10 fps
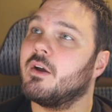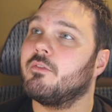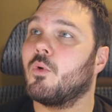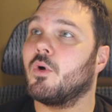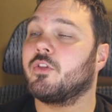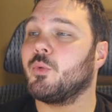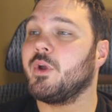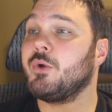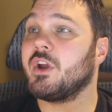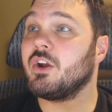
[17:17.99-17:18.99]
For 3
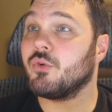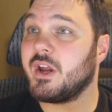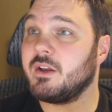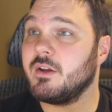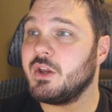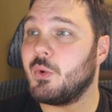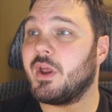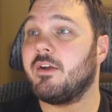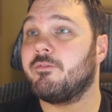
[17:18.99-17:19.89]
green, you get a